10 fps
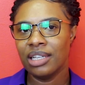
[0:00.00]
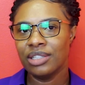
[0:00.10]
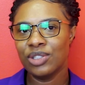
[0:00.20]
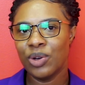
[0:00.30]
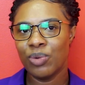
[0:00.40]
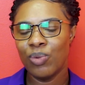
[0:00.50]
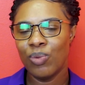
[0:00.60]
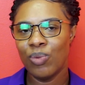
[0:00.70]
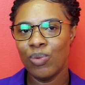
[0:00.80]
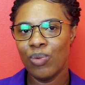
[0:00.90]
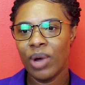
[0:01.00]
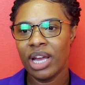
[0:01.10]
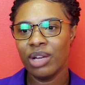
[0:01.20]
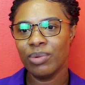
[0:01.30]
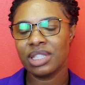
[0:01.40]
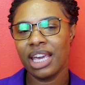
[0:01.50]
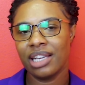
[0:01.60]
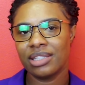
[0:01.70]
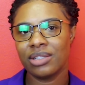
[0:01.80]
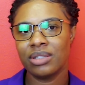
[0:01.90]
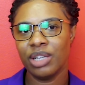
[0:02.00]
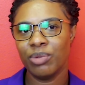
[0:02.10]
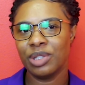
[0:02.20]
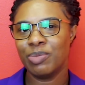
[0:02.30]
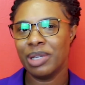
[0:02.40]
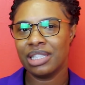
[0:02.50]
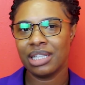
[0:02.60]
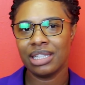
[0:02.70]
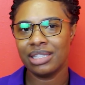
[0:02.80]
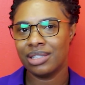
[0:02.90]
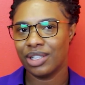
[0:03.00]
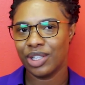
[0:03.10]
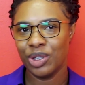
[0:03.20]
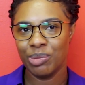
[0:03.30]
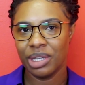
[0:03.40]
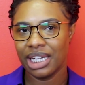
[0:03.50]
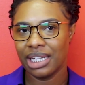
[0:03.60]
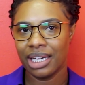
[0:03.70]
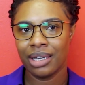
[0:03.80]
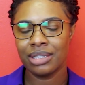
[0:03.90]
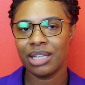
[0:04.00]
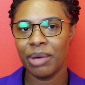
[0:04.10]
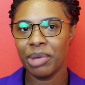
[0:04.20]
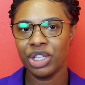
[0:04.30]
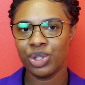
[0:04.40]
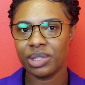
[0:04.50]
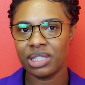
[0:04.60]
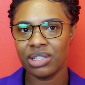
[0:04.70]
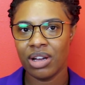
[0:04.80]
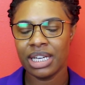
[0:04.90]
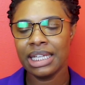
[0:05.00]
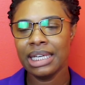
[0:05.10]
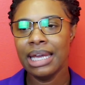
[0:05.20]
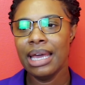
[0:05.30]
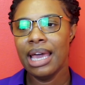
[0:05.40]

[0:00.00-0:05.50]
So when it was canceled, it was basically still accumulating some interest on it.